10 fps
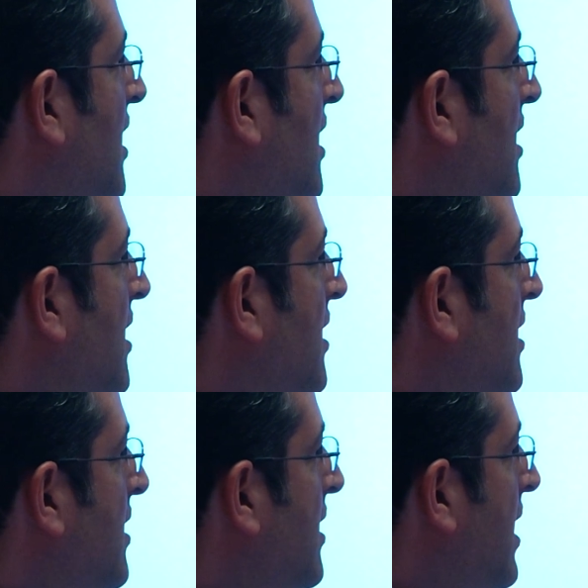
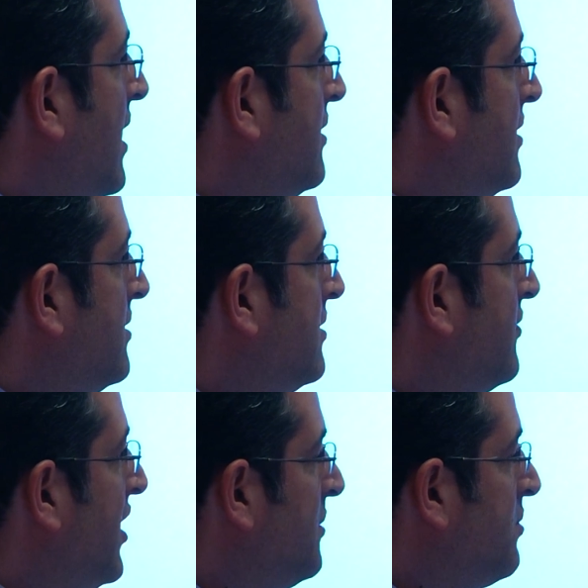uh, and the
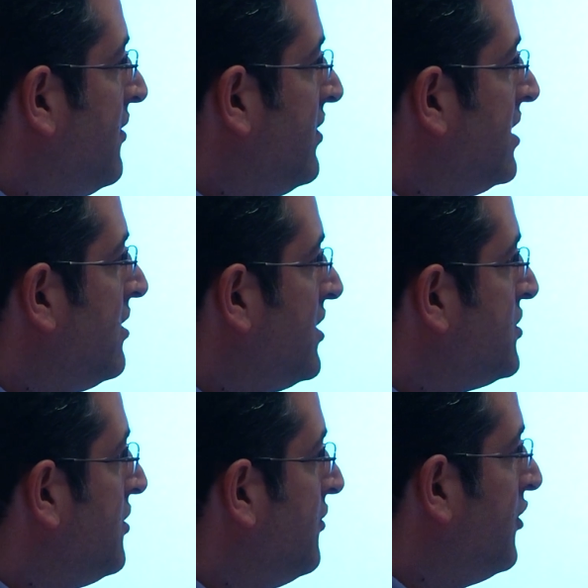developer of the
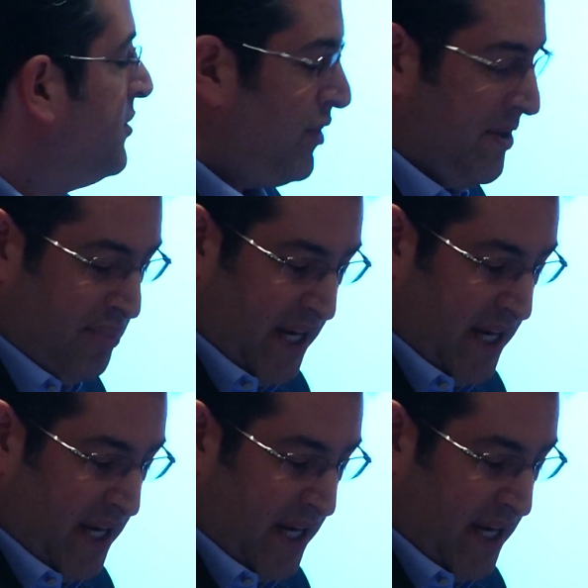ecological footprint,